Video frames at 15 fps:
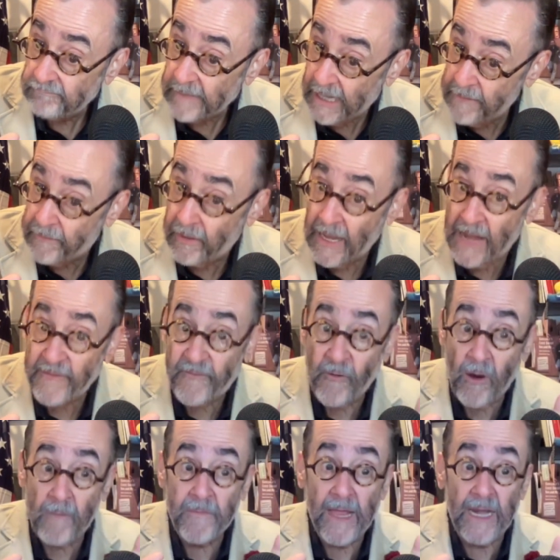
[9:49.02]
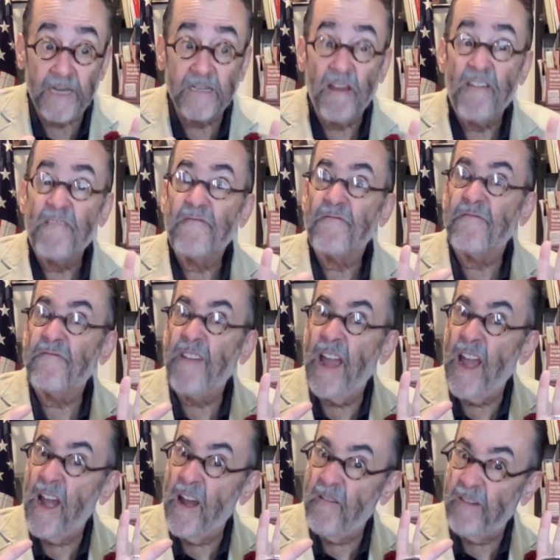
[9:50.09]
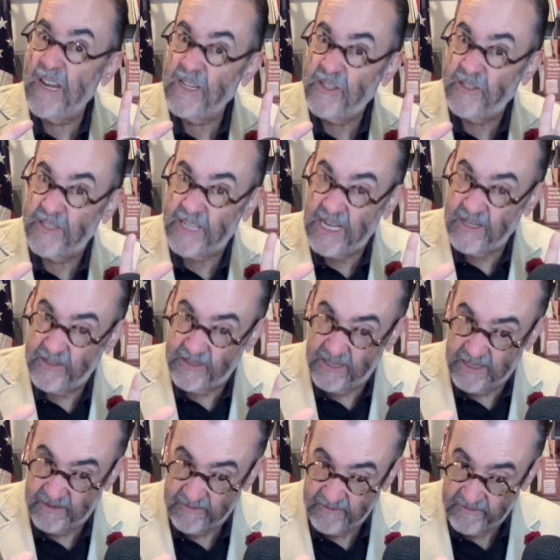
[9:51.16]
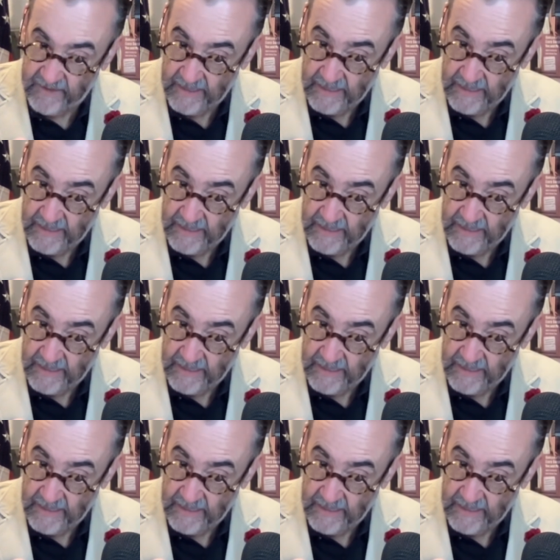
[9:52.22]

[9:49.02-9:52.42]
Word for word: a platform that is very sensitive.